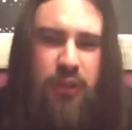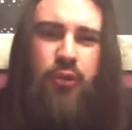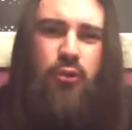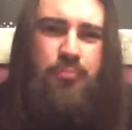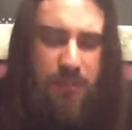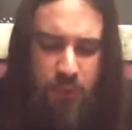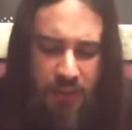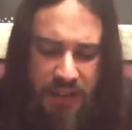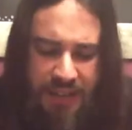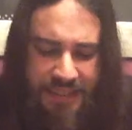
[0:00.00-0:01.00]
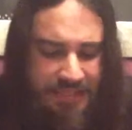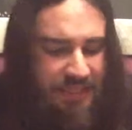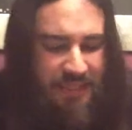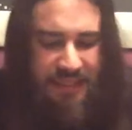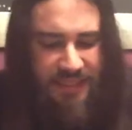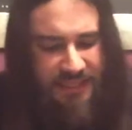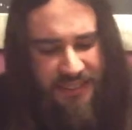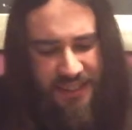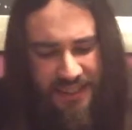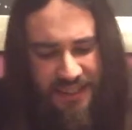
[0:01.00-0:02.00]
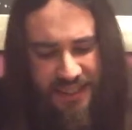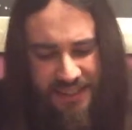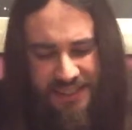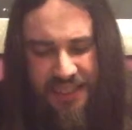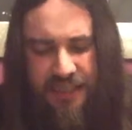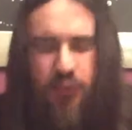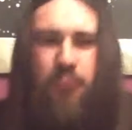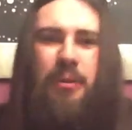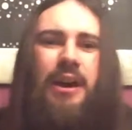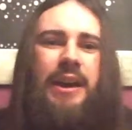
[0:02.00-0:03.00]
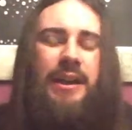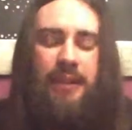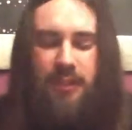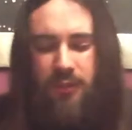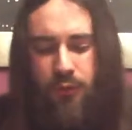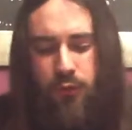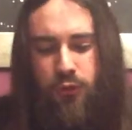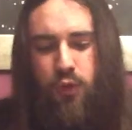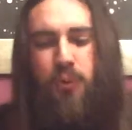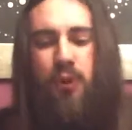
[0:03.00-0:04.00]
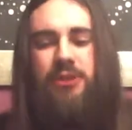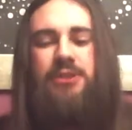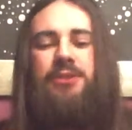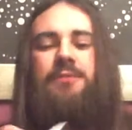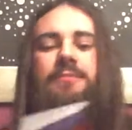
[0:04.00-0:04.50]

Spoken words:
to memorize, that I decided to buy those two books.